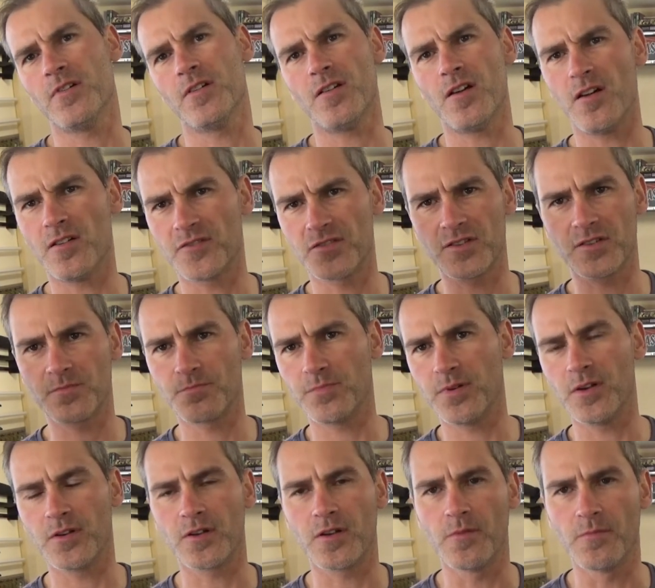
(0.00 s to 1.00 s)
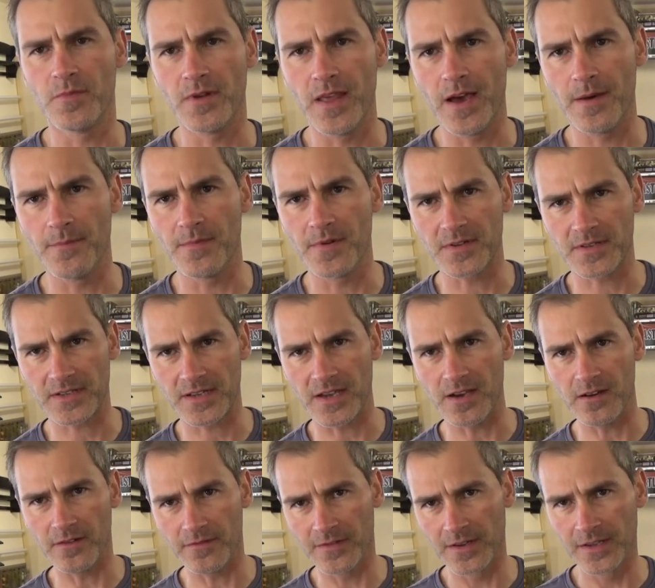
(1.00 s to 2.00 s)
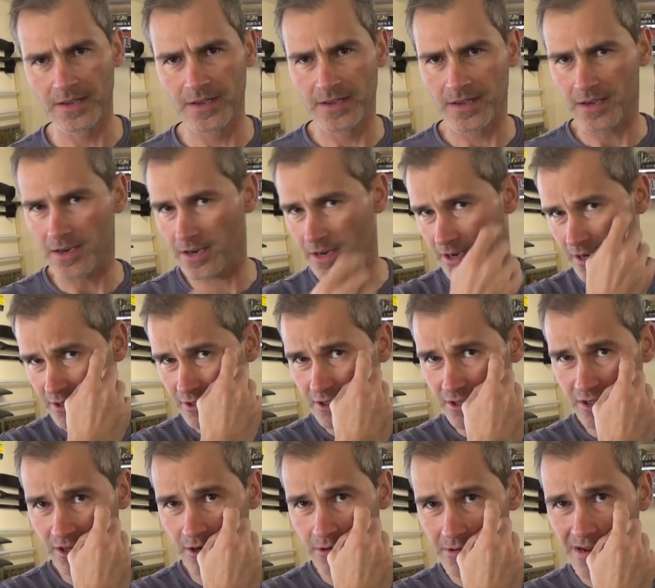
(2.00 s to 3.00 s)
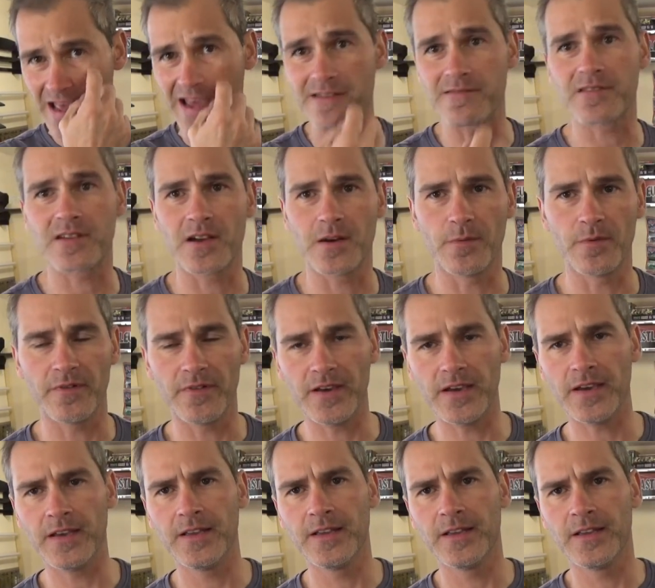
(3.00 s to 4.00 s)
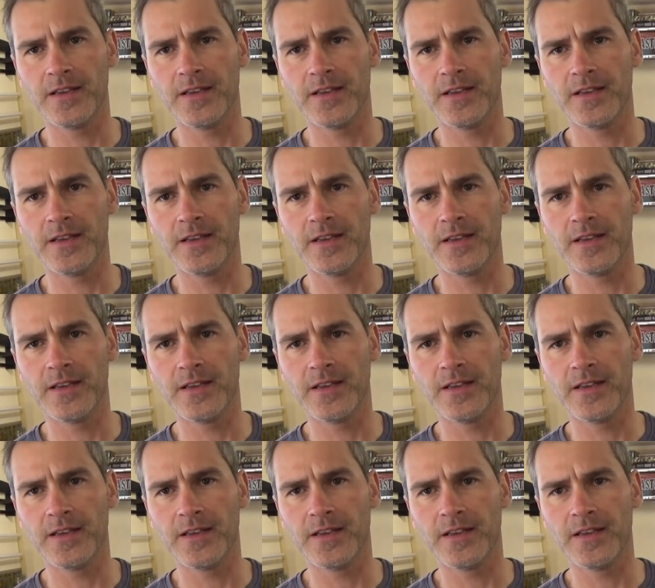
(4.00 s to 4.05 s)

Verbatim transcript: I'll just plod on with that myself uh, just show you the outcome of it